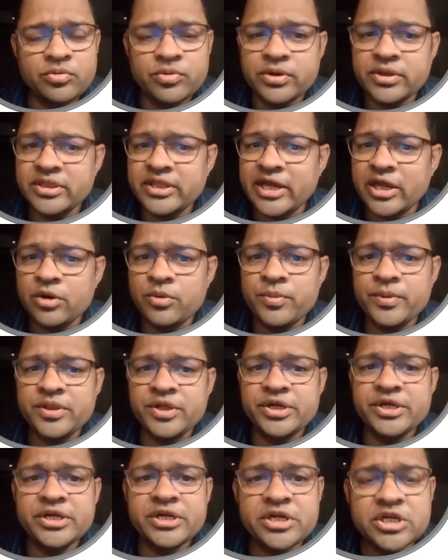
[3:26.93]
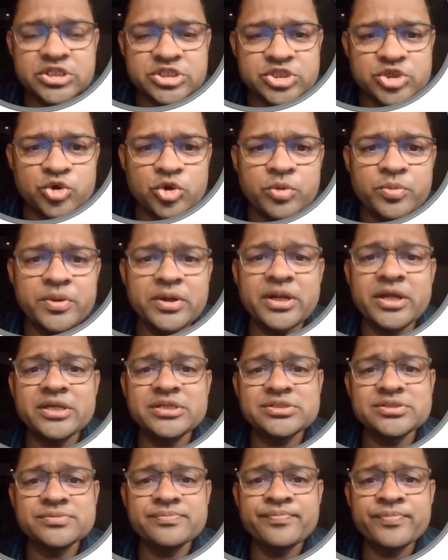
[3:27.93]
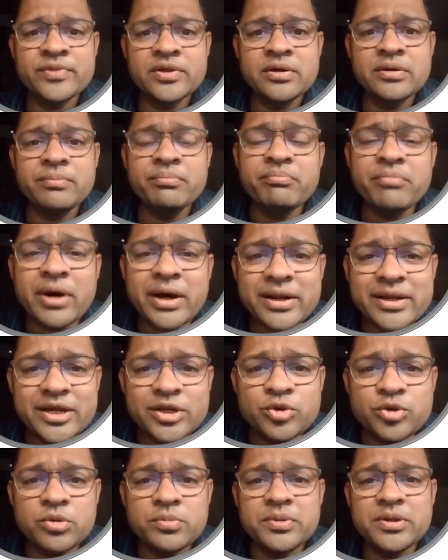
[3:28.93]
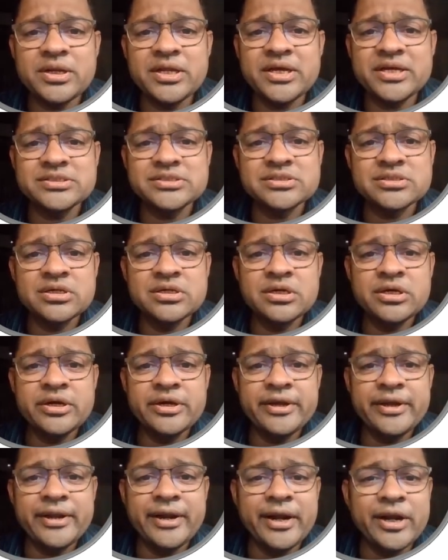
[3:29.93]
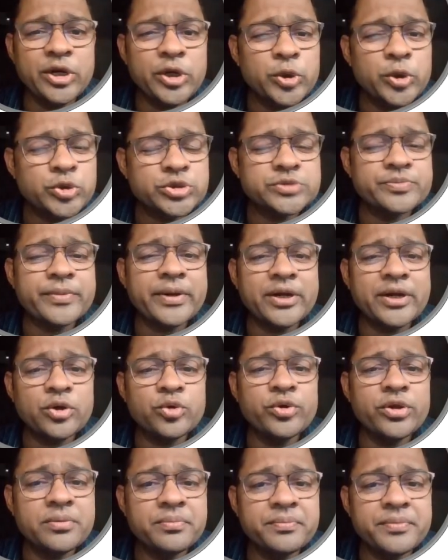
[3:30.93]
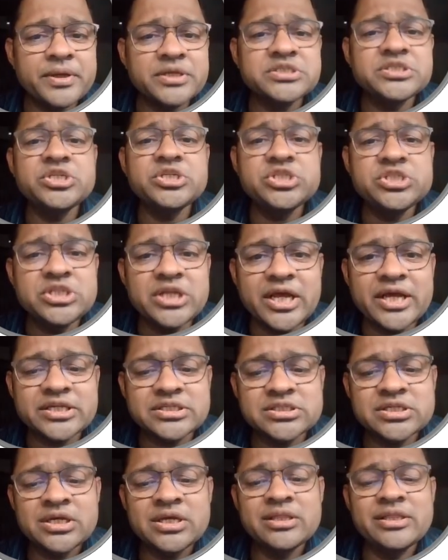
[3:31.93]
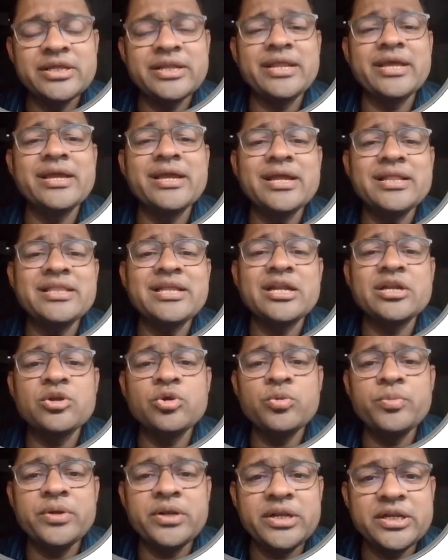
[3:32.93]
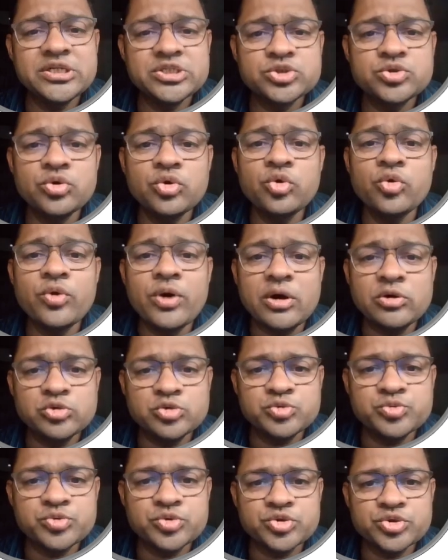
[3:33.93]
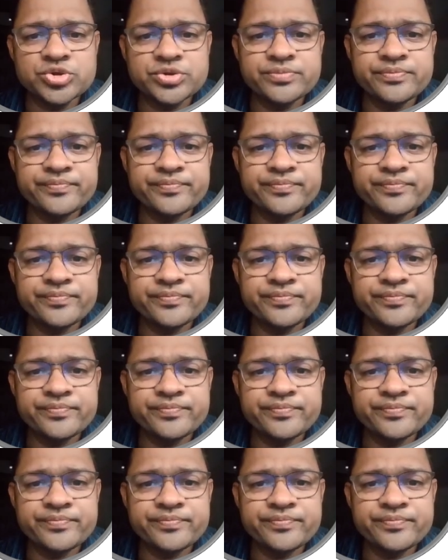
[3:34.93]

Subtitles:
When there will be the industry will be less, market will be less, inducement to invest is less, then again that will be leads to low output.